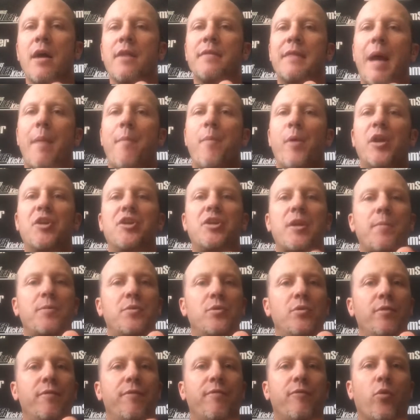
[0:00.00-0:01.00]
That brings you up
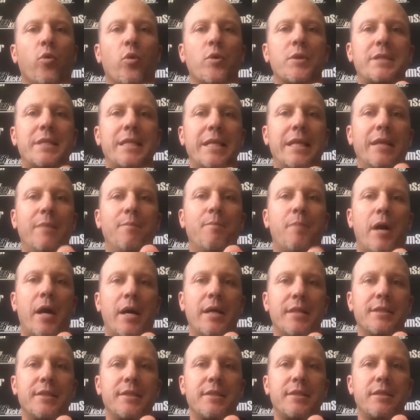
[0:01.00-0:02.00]
to 14
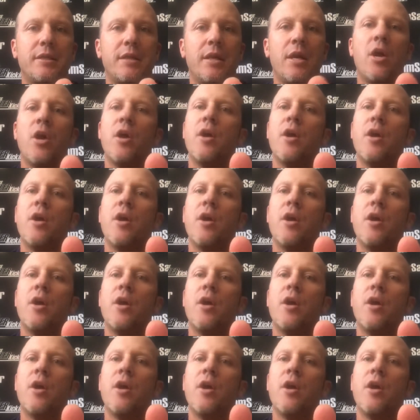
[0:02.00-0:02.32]
punts.